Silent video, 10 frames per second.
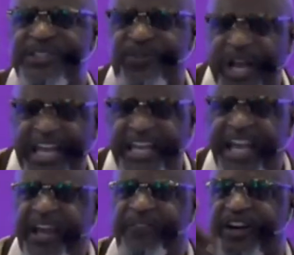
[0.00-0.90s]
way
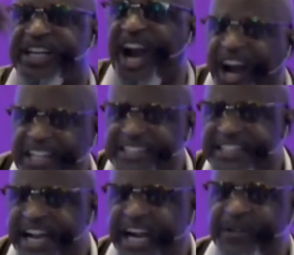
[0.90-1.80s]
for God to
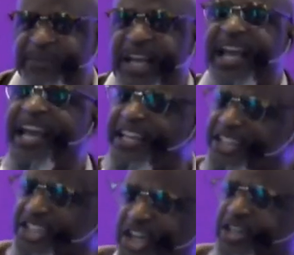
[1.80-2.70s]
come and a
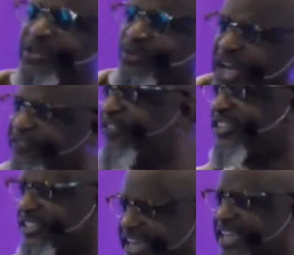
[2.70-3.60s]
certain way for
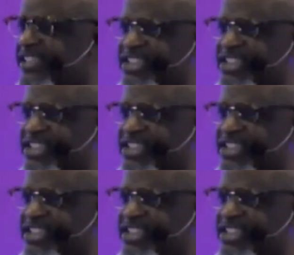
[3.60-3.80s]
Satan